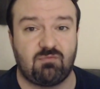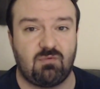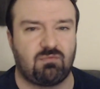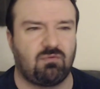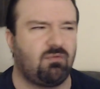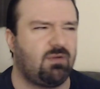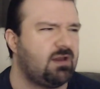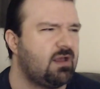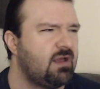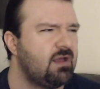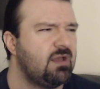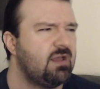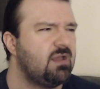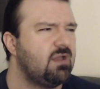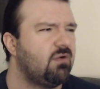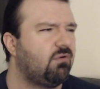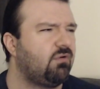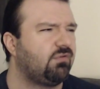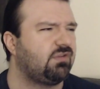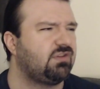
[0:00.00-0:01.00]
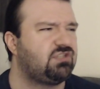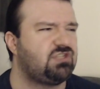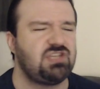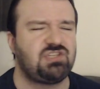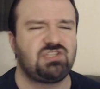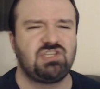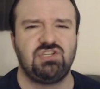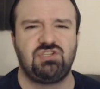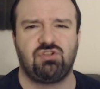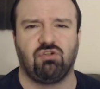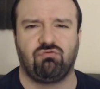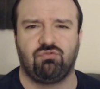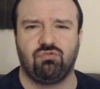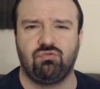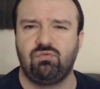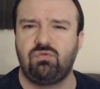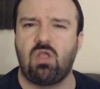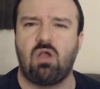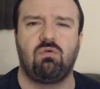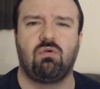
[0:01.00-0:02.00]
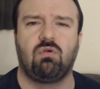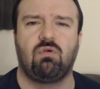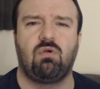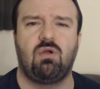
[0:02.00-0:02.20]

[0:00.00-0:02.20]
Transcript: Remember when, what was it, Jason Derulo or